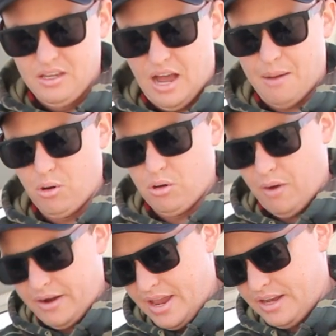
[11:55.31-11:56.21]
All in
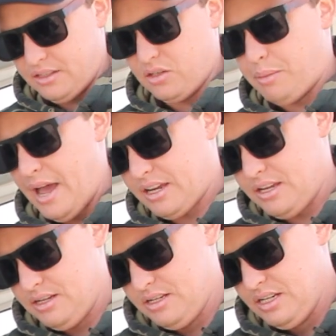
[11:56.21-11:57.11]
one handy little pack.
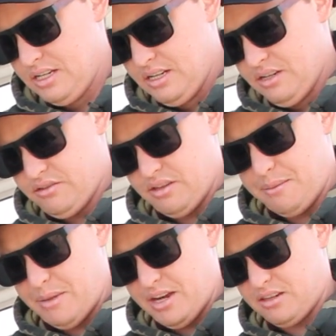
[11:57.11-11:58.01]
So
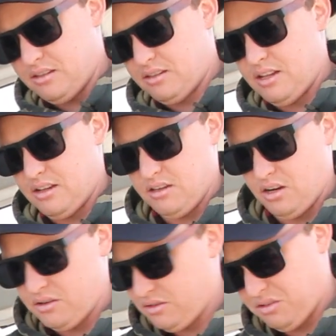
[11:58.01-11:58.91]
that makes,
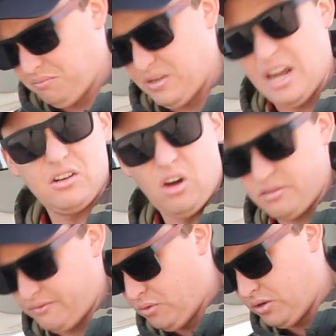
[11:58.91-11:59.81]
just getting knives
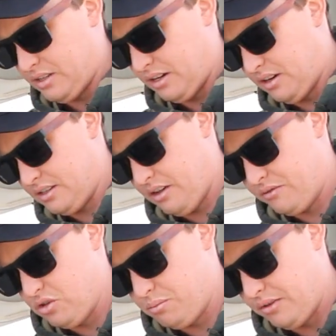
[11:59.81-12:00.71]
and forks and that kind of stuff
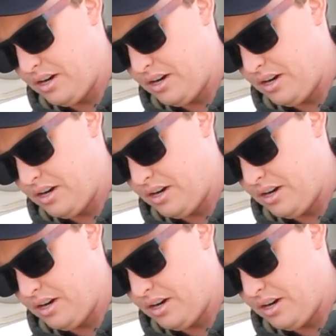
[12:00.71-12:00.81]
super